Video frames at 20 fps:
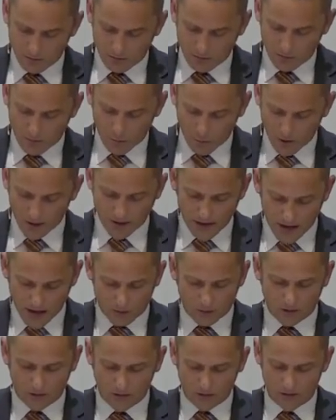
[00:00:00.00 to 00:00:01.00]
what
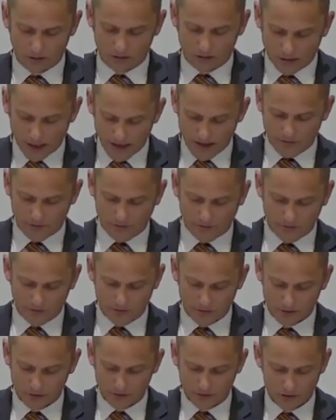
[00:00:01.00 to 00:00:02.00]
our life
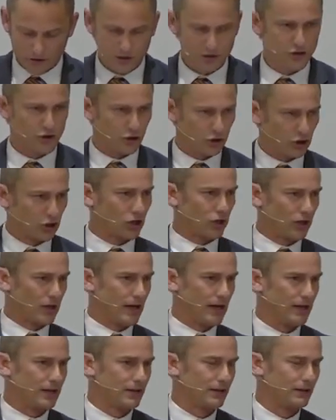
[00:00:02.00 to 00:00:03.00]
should look
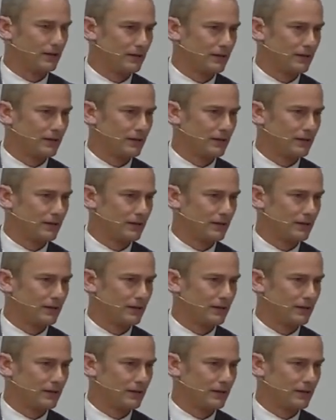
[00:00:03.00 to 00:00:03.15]
like.